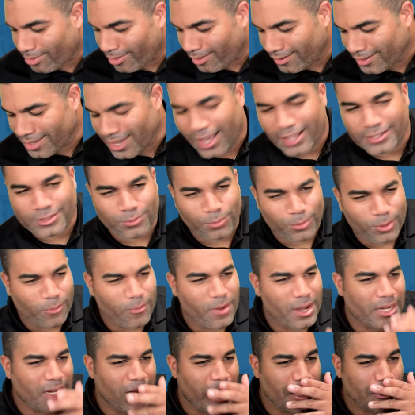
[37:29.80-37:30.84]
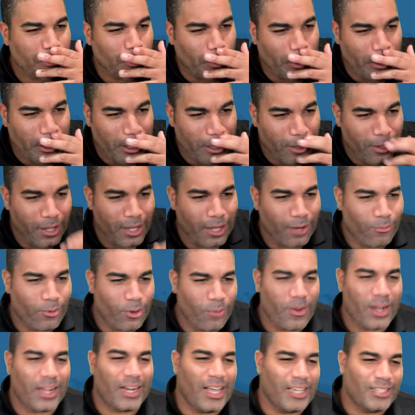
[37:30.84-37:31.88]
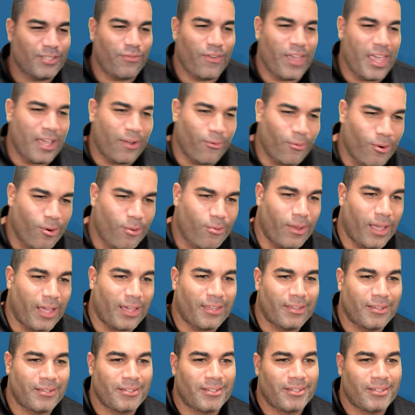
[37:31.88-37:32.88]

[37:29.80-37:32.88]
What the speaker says: Yes, real recognize real and real recognize fake real quick.